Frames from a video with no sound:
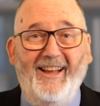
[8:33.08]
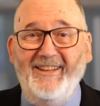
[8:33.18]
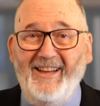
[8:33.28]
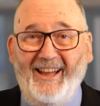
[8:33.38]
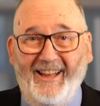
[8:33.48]

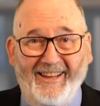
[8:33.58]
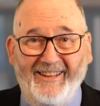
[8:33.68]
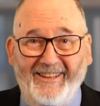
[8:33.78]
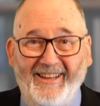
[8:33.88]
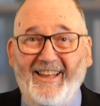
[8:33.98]
And hey,
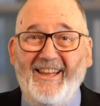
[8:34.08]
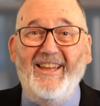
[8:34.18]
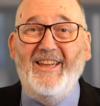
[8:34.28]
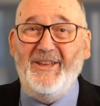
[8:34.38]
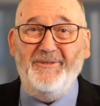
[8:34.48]

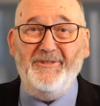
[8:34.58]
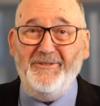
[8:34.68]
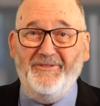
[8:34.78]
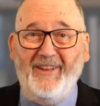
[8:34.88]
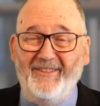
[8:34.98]
if you
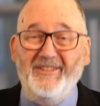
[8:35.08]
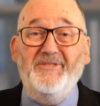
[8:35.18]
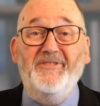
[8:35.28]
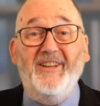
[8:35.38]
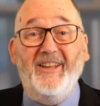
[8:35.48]
found this
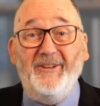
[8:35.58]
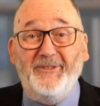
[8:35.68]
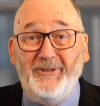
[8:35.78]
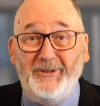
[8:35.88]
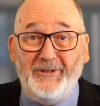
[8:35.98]
video
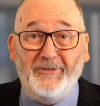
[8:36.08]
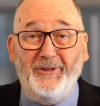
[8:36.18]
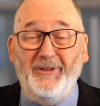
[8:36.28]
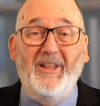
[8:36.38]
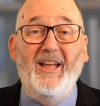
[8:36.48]

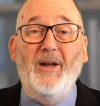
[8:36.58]
useful,